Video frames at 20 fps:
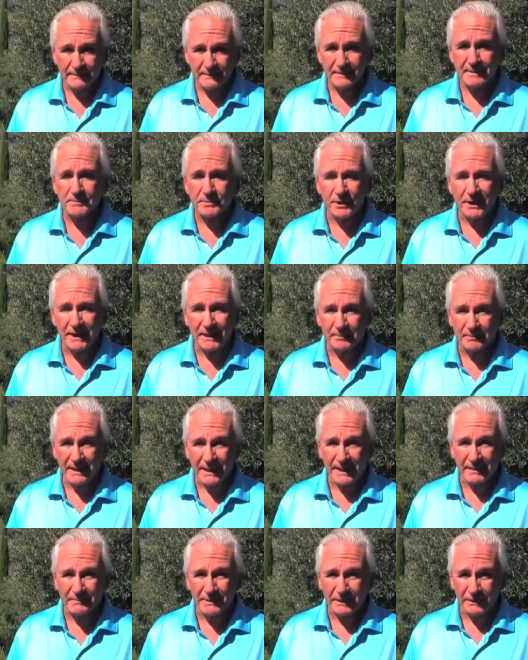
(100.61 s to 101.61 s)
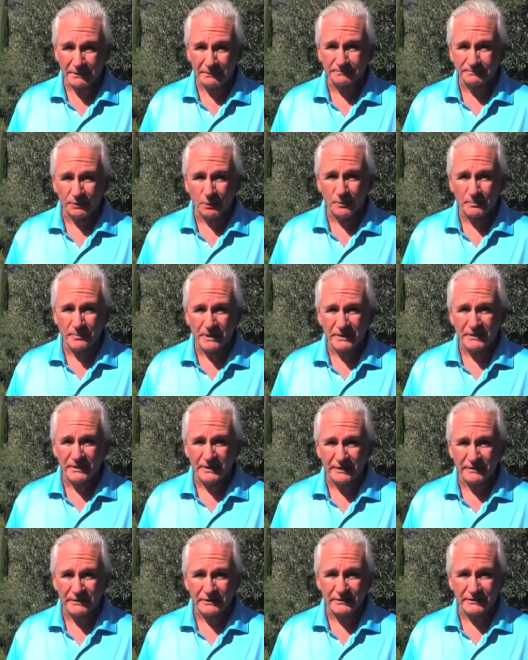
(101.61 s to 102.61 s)
I'm Brian Banmiller on
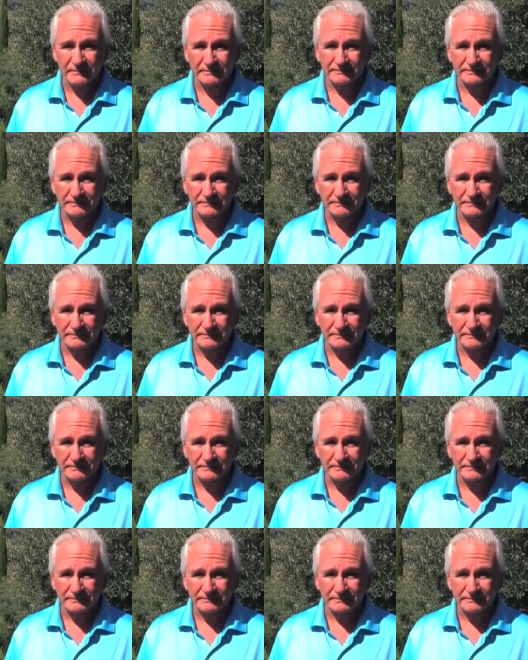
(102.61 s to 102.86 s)
Business.